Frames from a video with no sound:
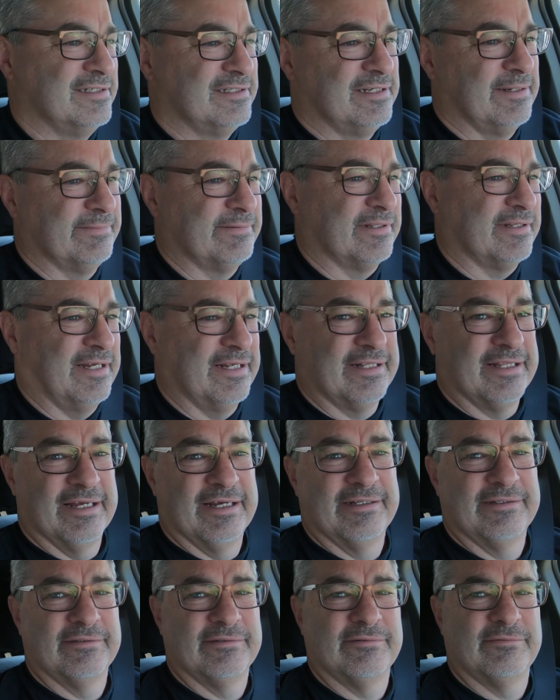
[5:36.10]
something like
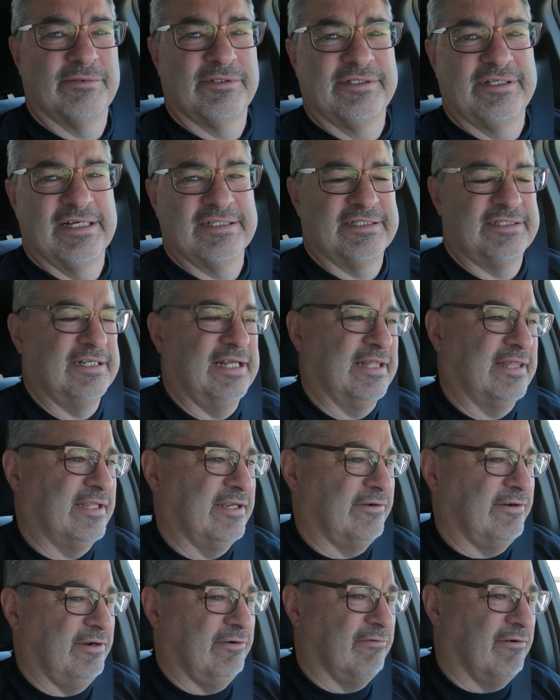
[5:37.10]
that. We're testing that
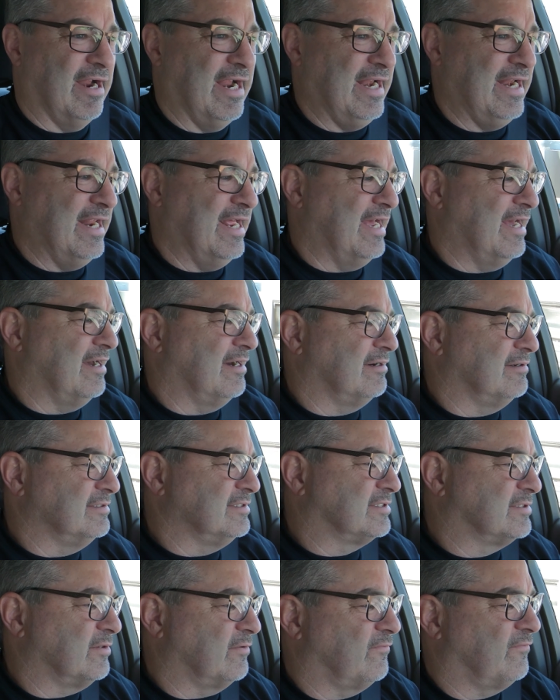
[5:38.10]
theory right now,
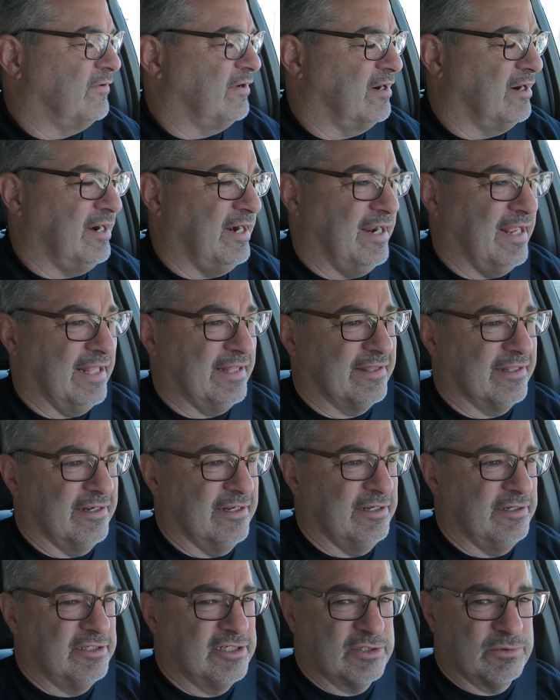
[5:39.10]
and so far
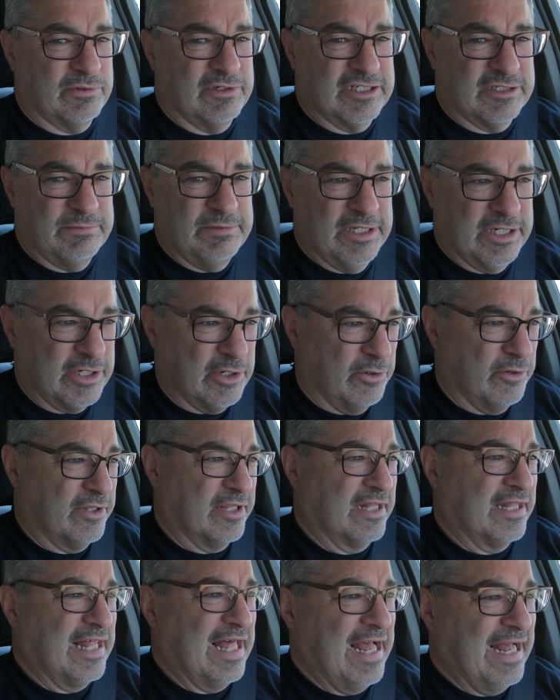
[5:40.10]
nothing. It just wants me to go to
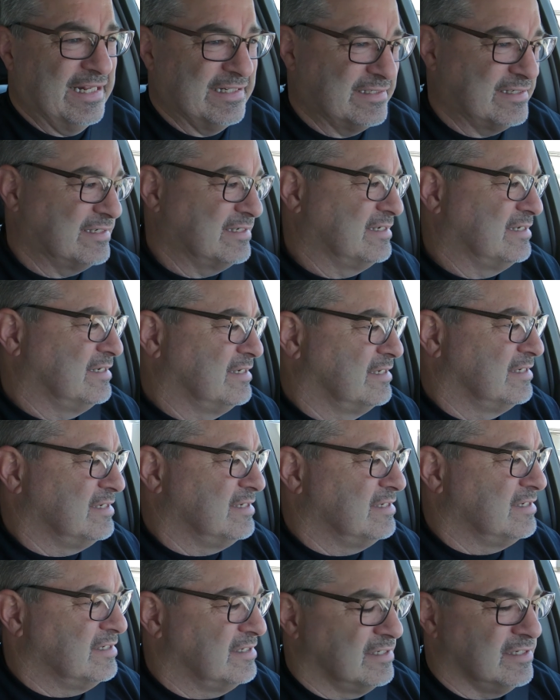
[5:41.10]
the lot.
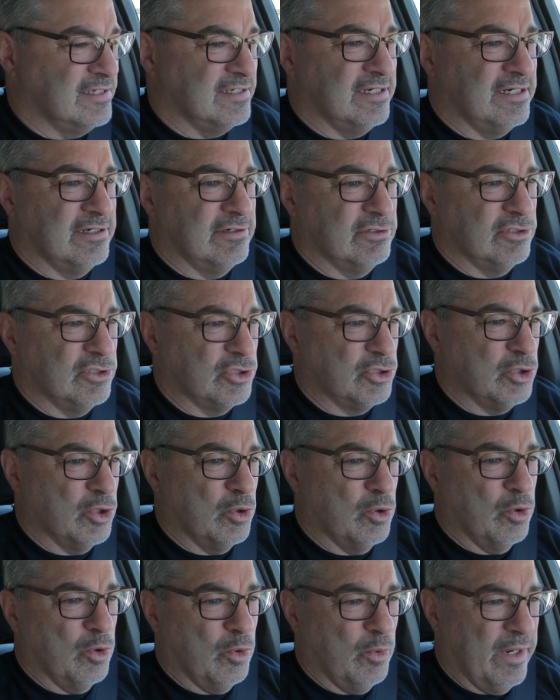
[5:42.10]
And there is
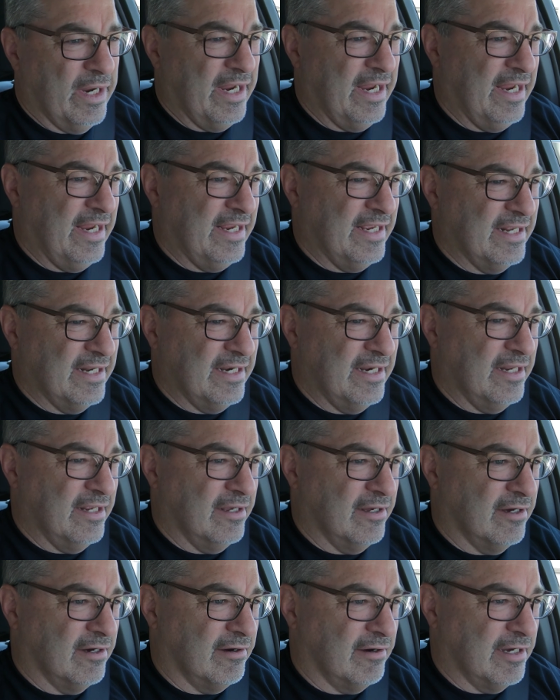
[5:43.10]
no way in
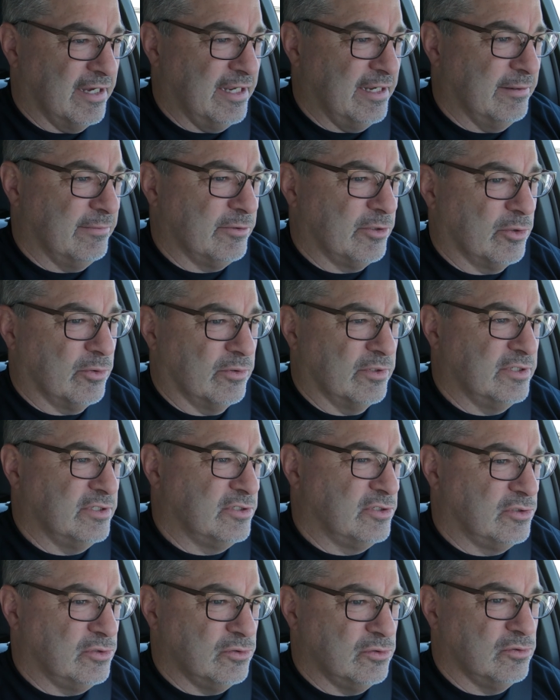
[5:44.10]
hell I am
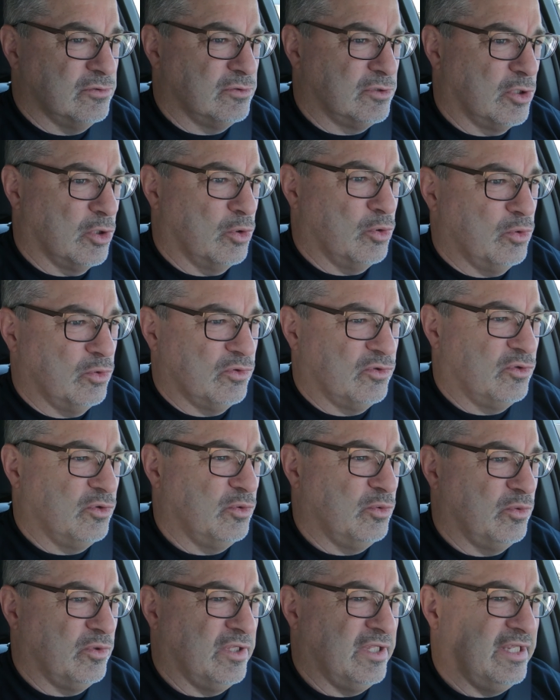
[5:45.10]
going to go
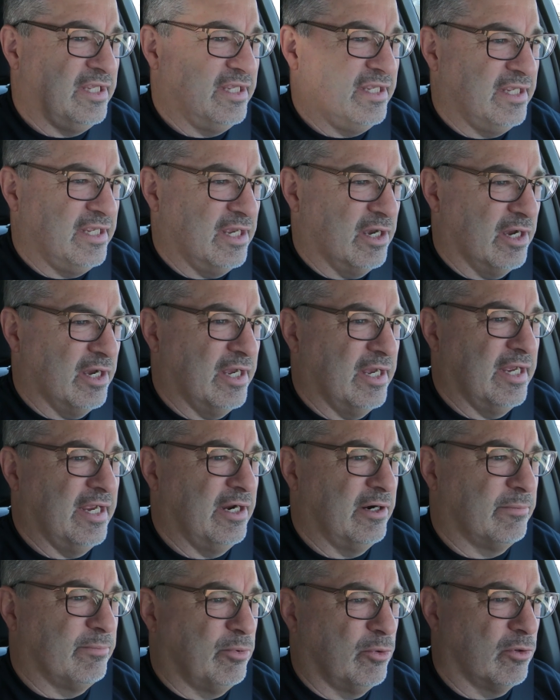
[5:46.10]
to the
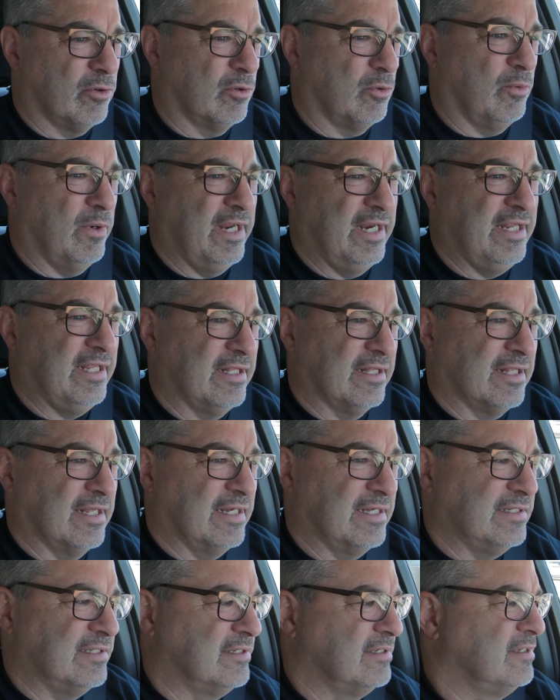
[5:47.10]
airport waiting
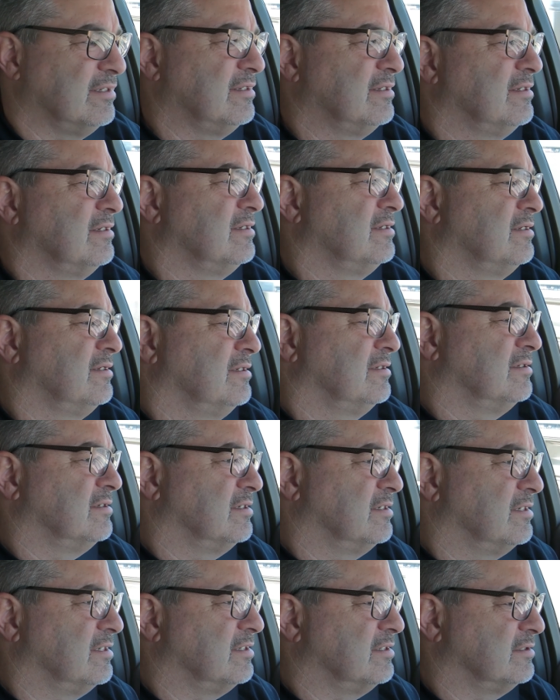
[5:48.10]
lot.
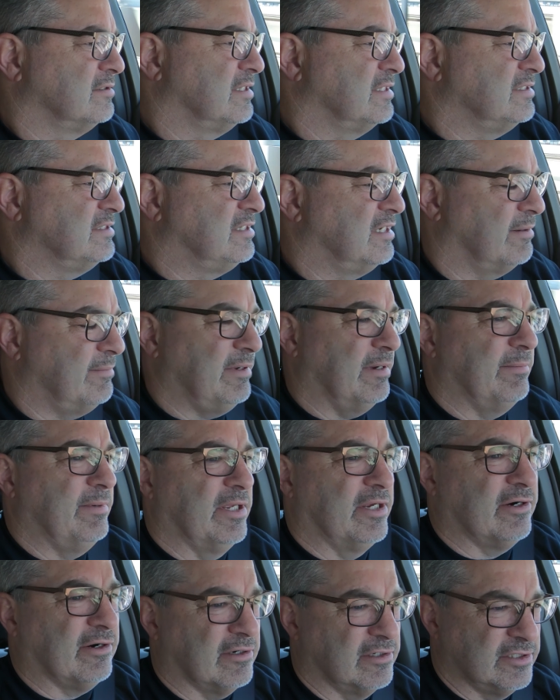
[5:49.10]
Uh, it doesn't tell me how
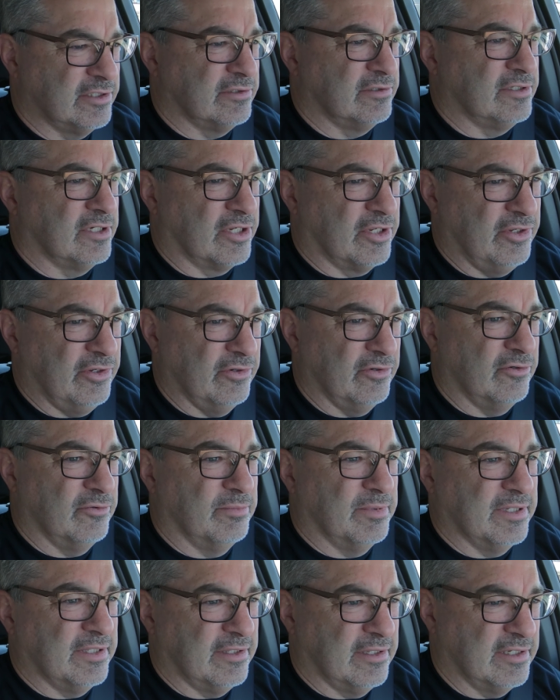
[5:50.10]
many cars are in the queue,
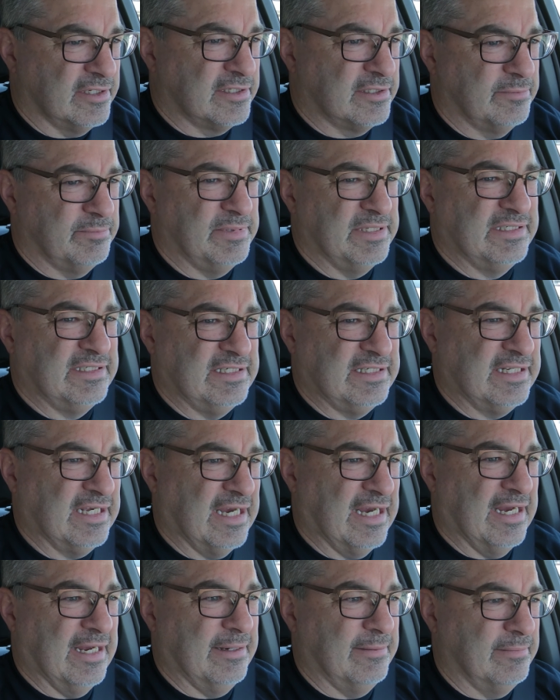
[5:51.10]
but this is a busy
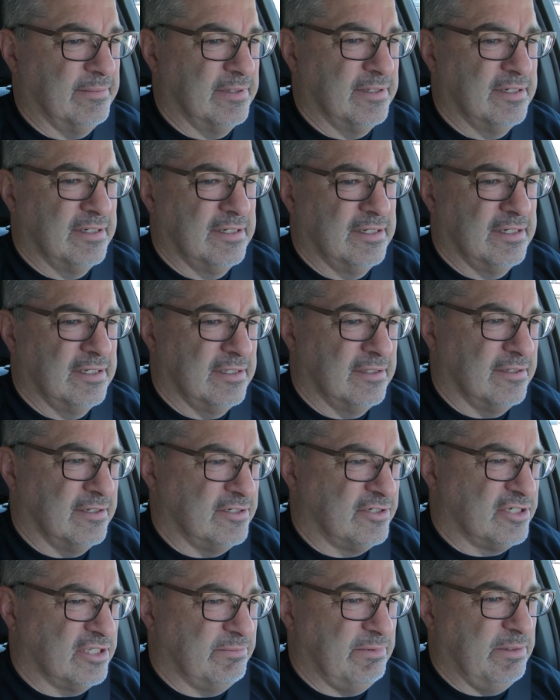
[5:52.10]
time.
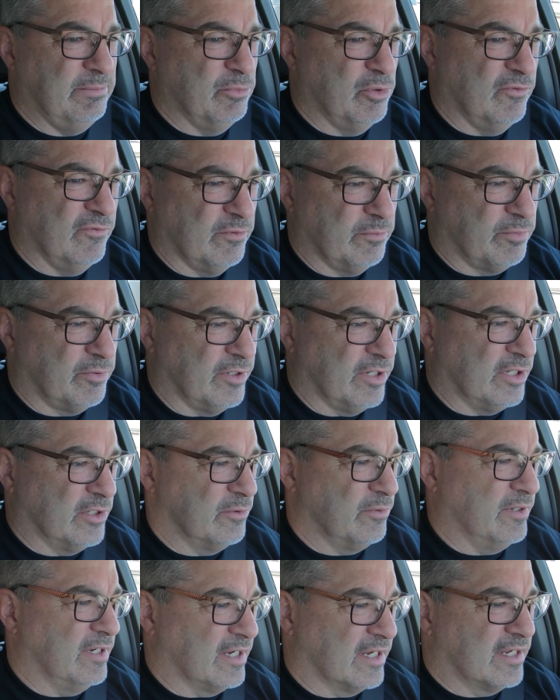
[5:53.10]
They should be moving pretty
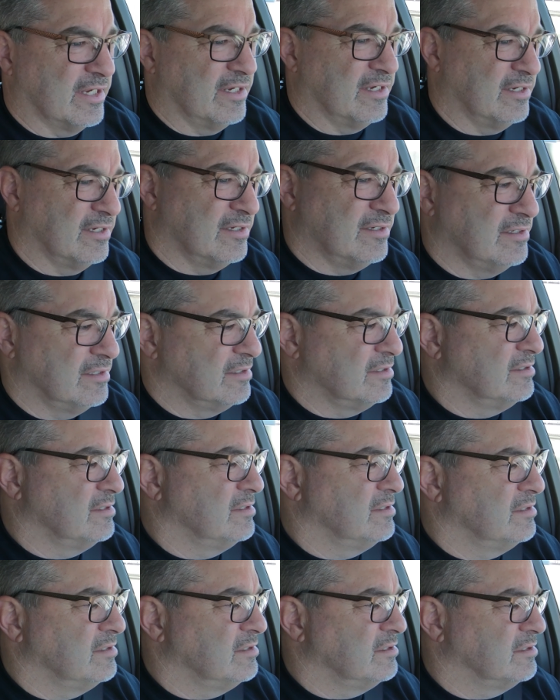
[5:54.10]
quick.
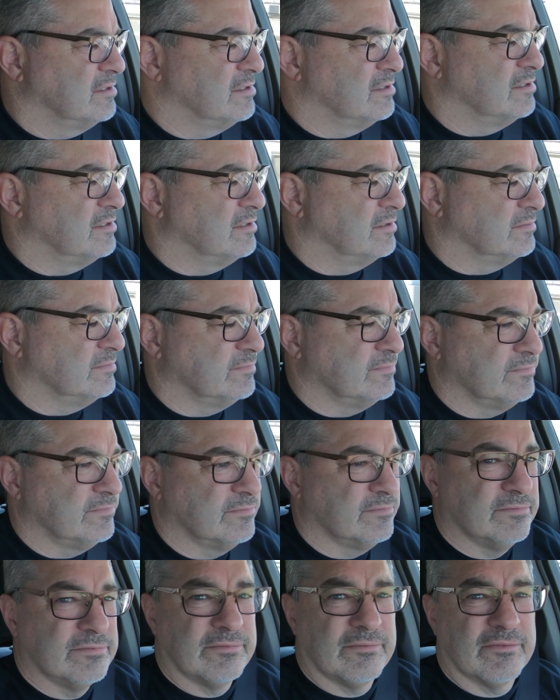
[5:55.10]

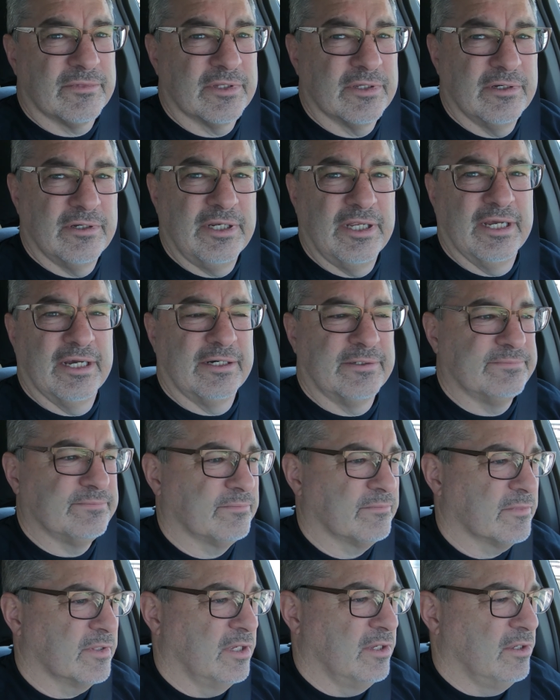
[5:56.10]
Um, anyhow,
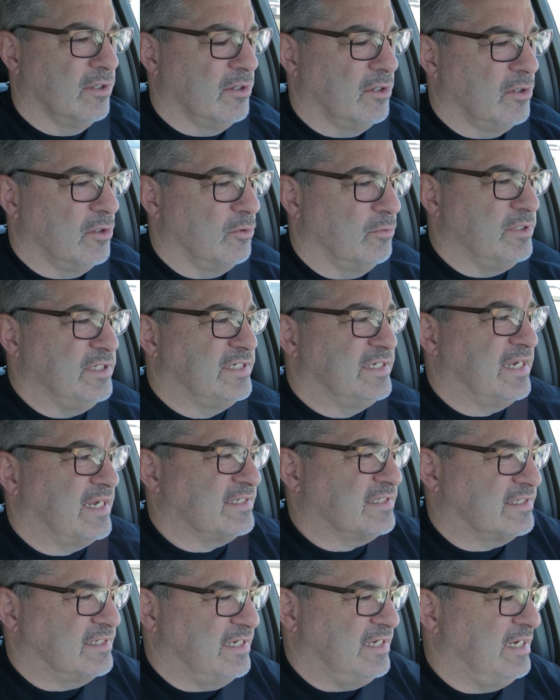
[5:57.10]
we
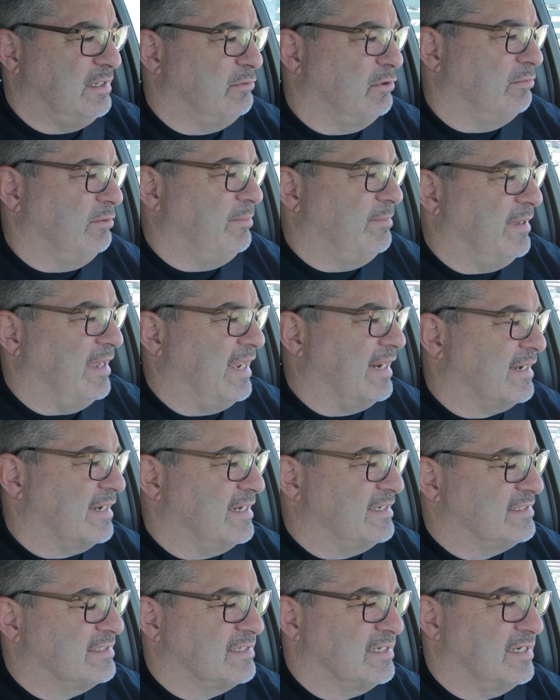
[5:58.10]
shall see. We'll be back.
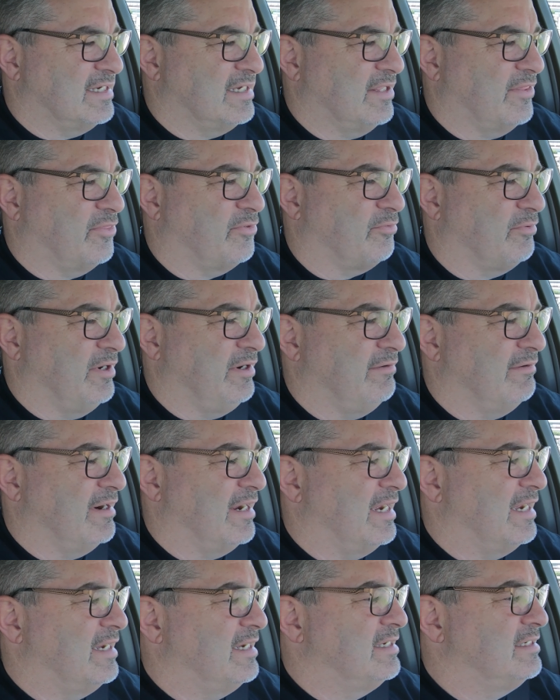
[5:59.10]
That's uh, three
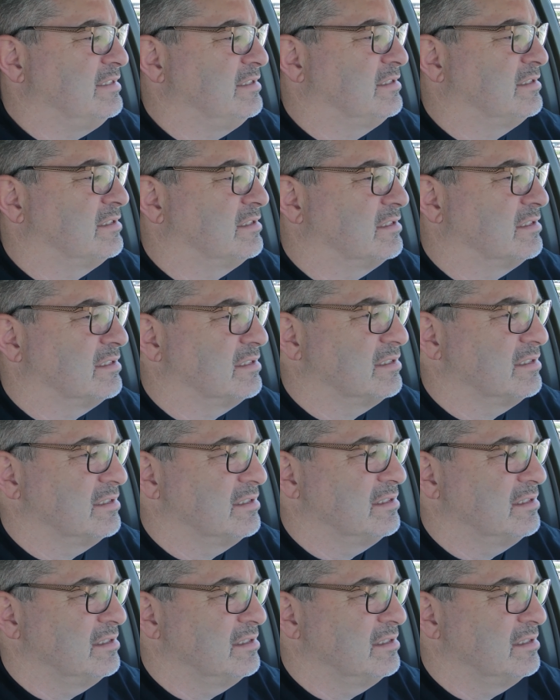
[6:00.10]
rides.